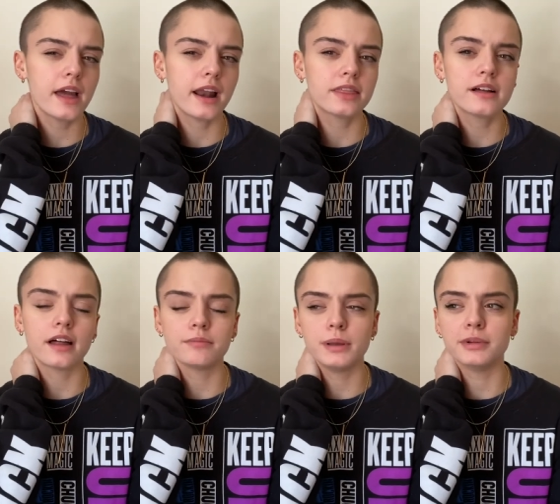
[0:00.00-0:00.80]
that I think a
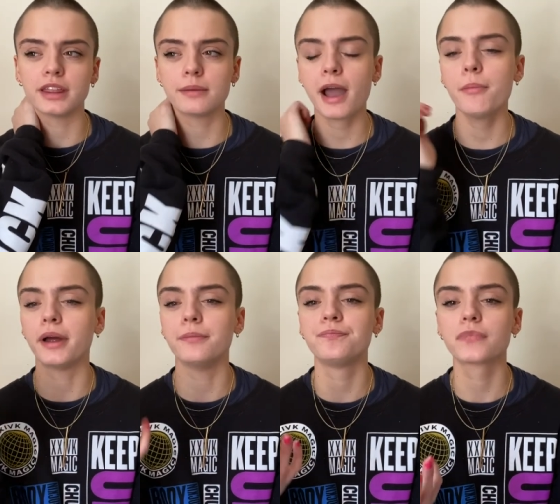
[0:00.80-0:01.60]
lot of people think about
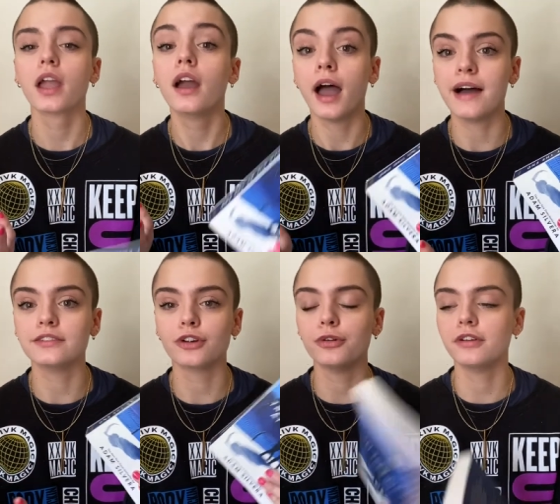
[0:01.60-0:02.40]
but haven't
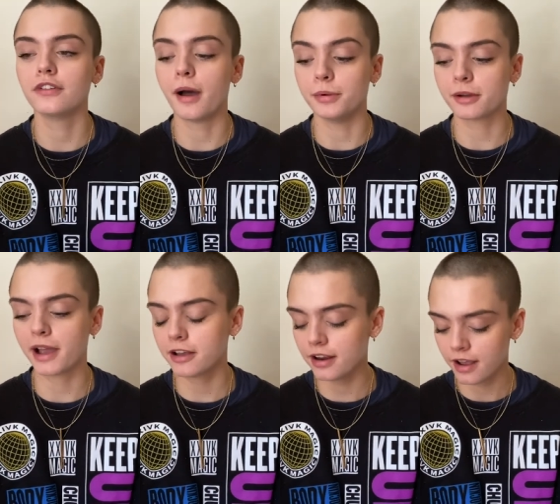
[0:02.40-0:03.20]
wrote a book
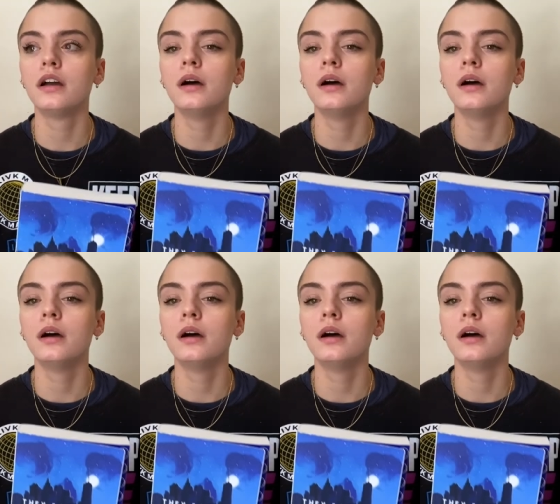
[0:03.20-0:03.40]
about it.